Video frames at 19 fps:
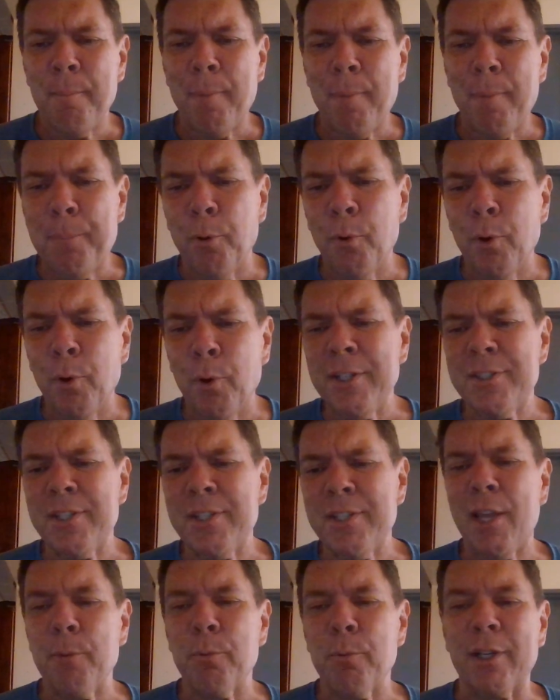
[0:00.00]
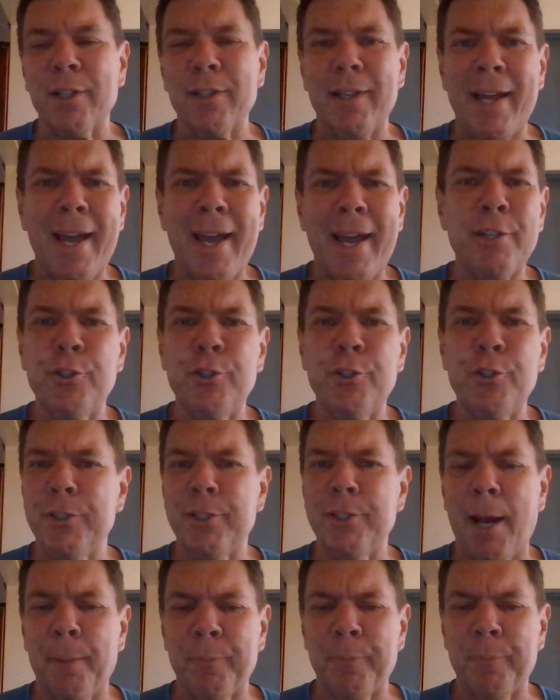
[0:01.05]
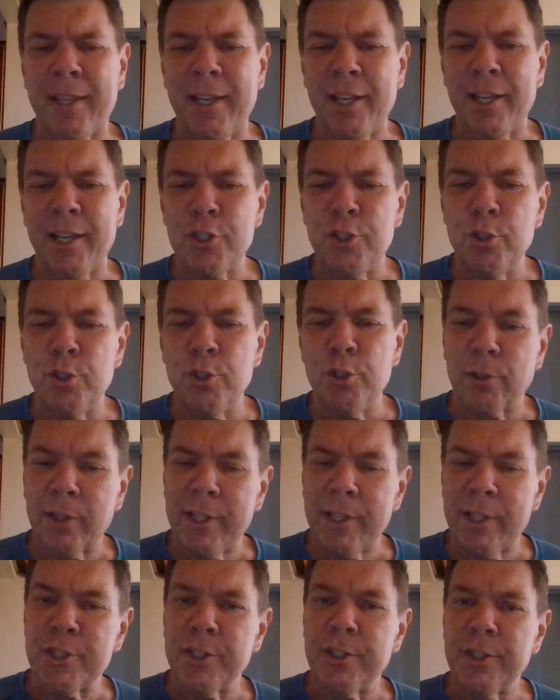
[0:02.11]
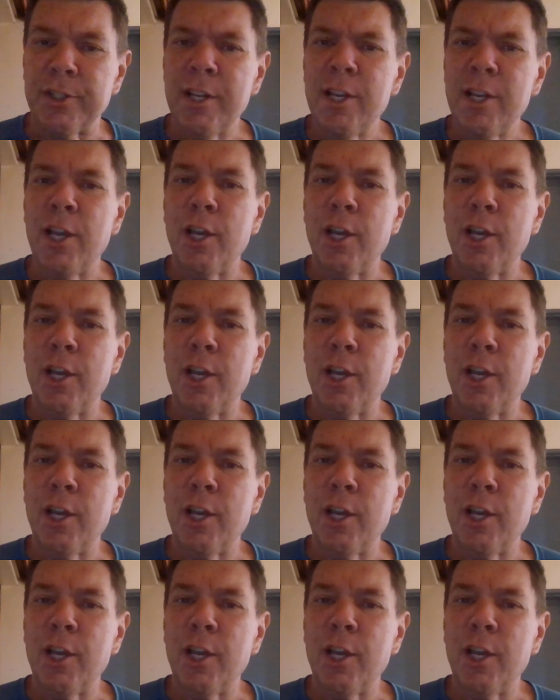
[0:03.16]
My point is that they were glad to adopt the king's new religion